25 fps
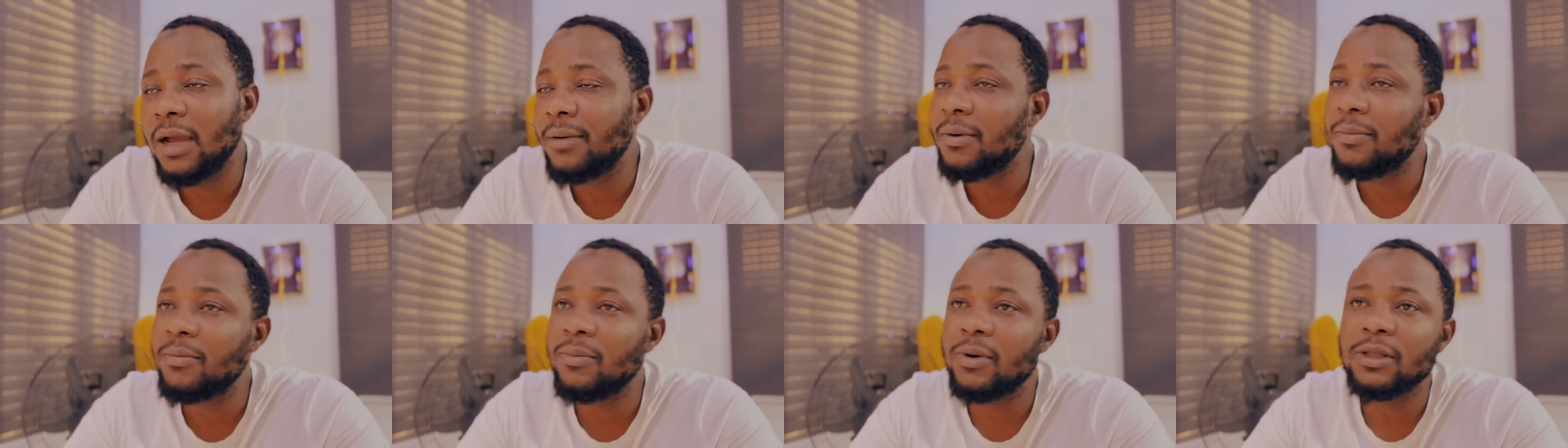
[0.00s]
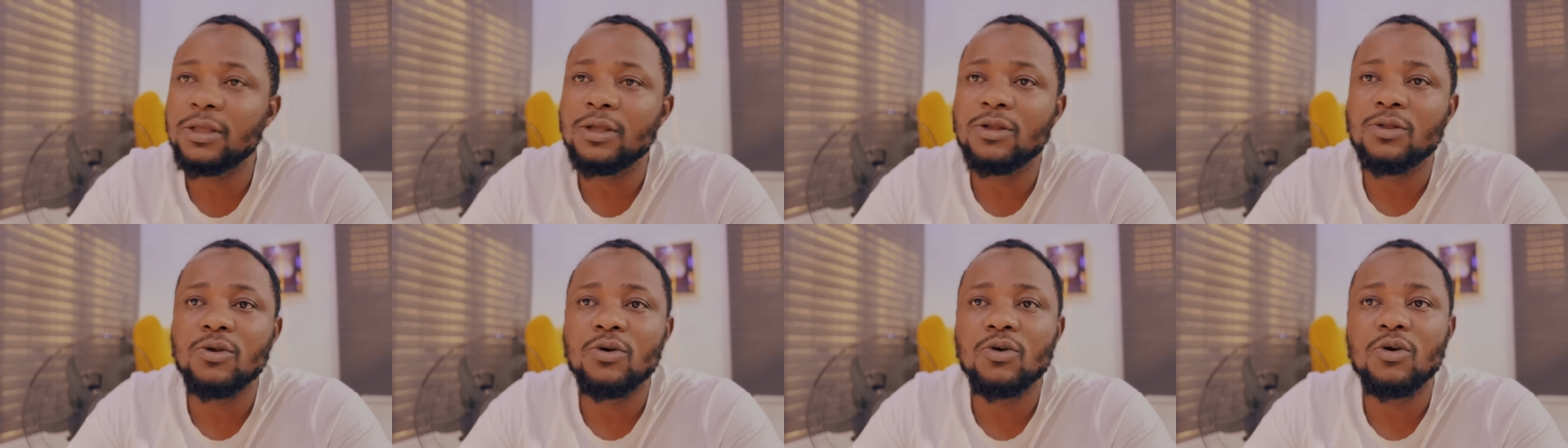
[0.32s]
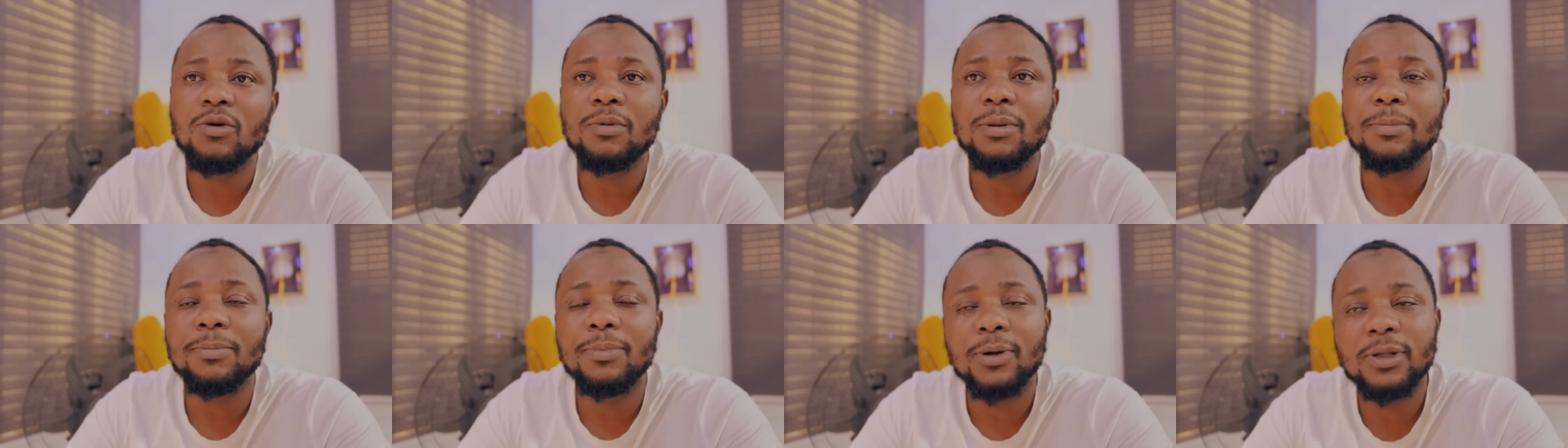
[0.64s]
Everybody no
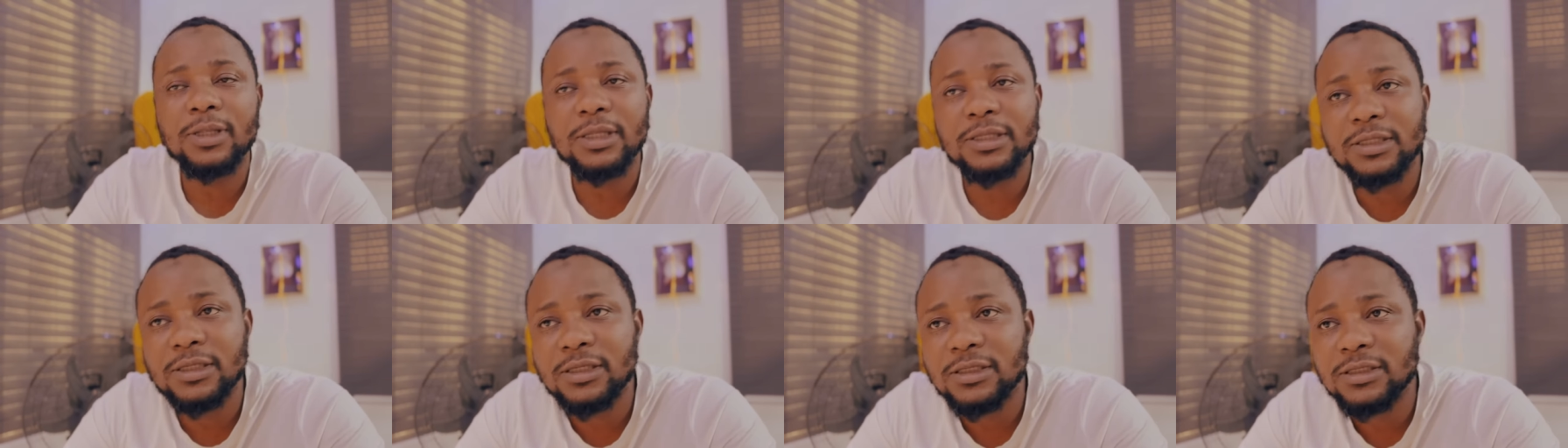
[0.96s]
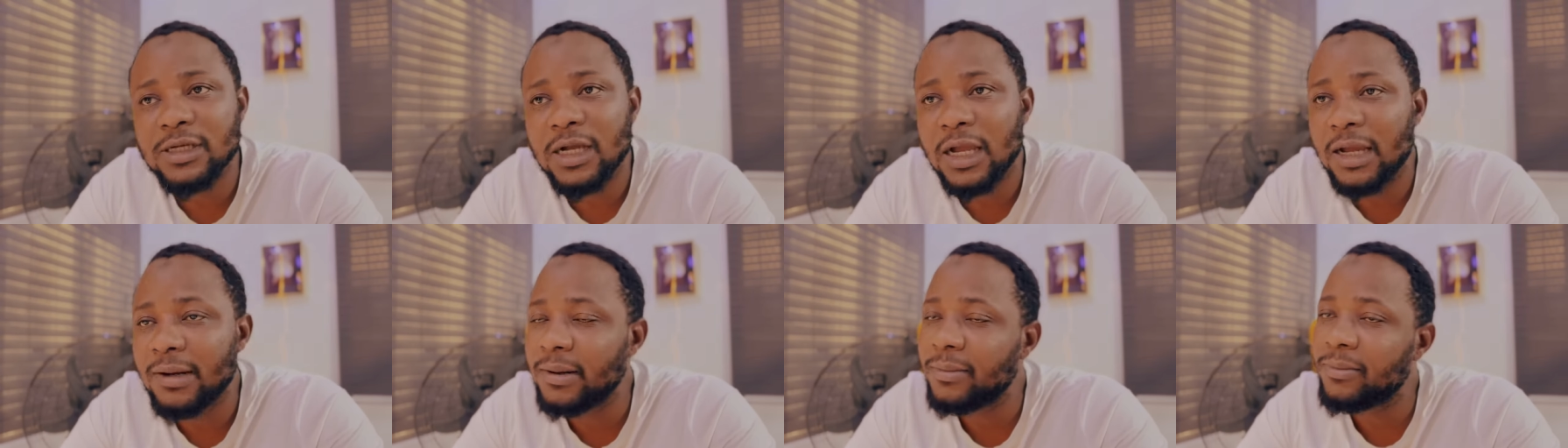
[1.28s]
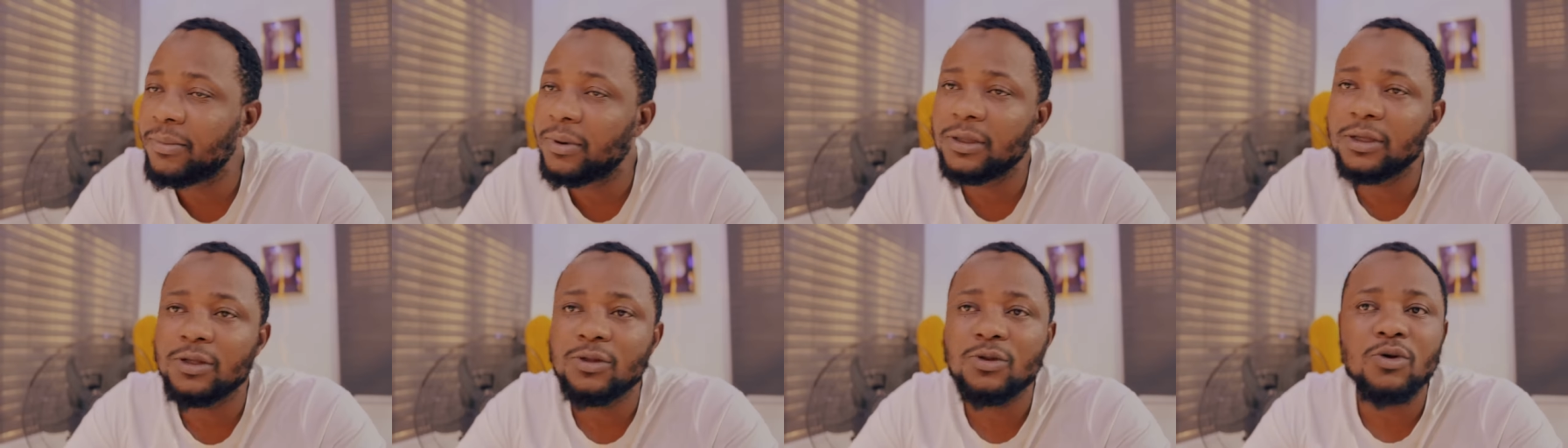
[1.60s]
go be politician.
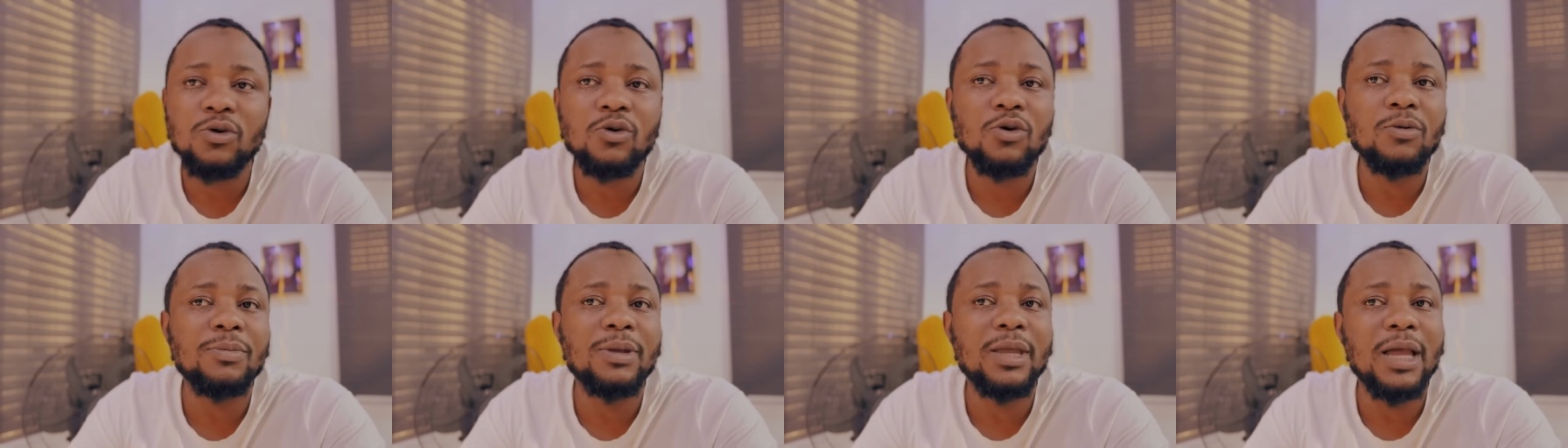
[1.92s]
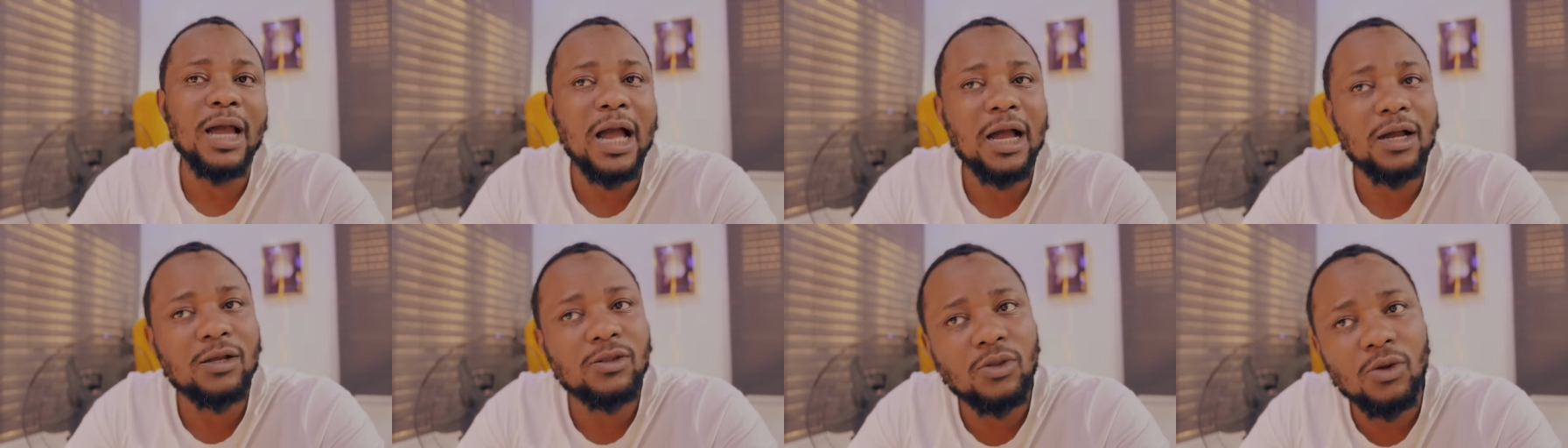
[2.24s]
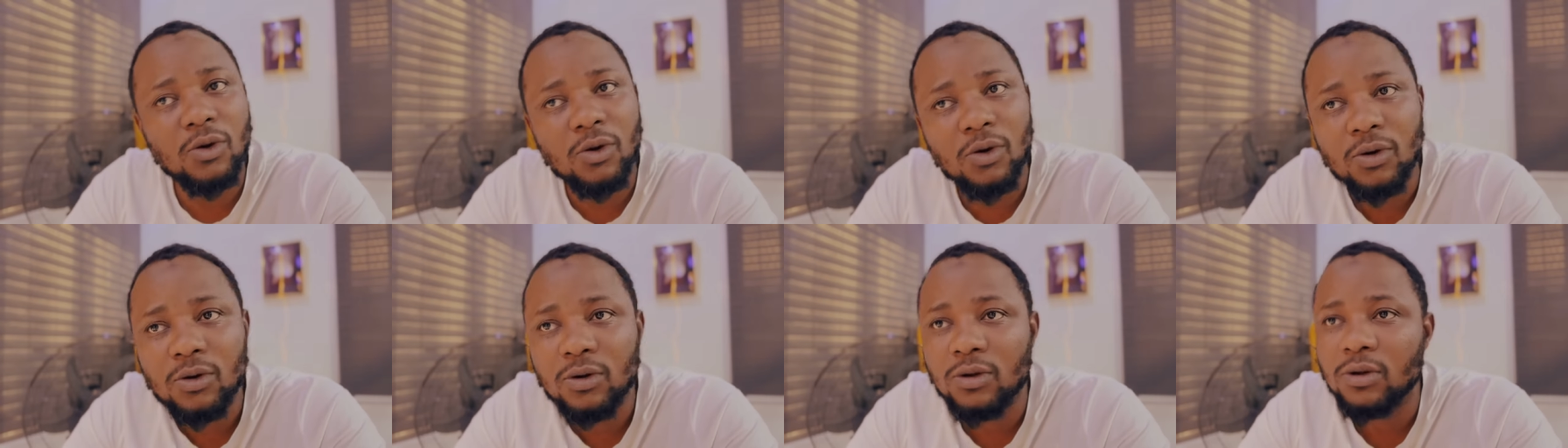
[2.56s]
Everybody no go be
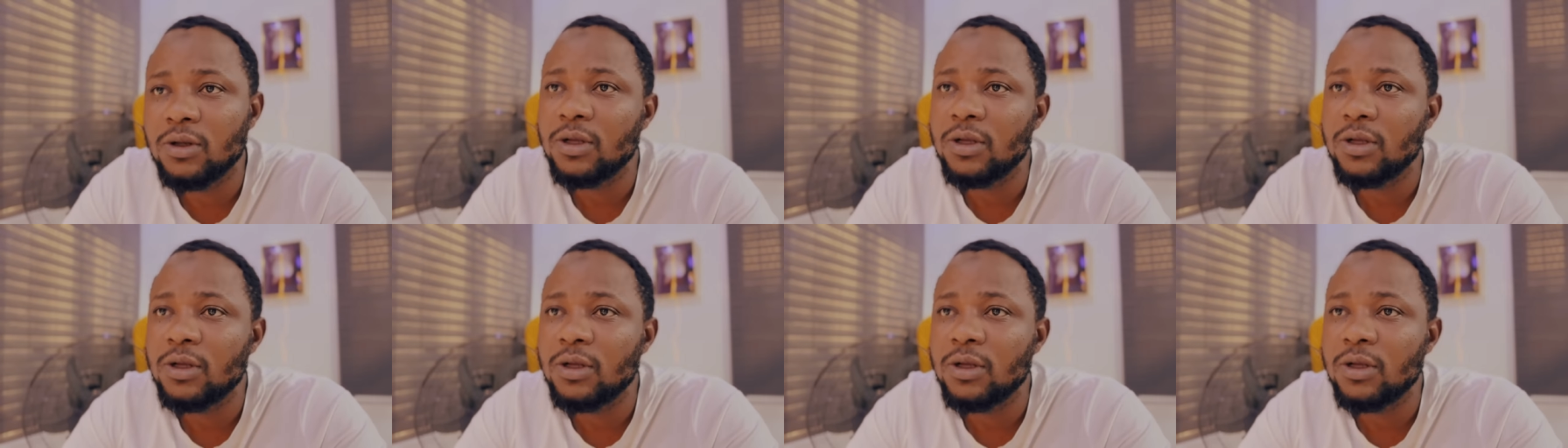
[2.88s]
actor.